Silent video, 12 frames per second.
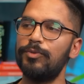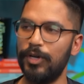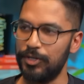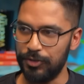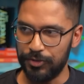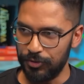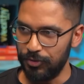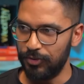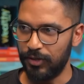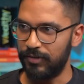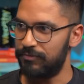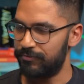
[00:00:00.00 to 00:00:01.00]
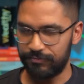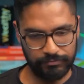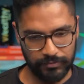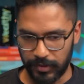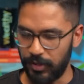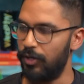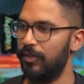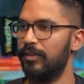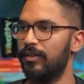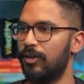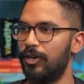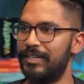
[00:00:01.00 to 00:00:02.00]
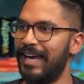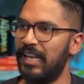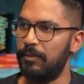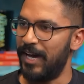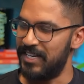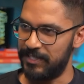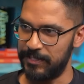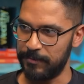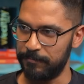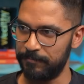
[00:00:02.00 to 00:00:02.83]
what you do on a daily basis?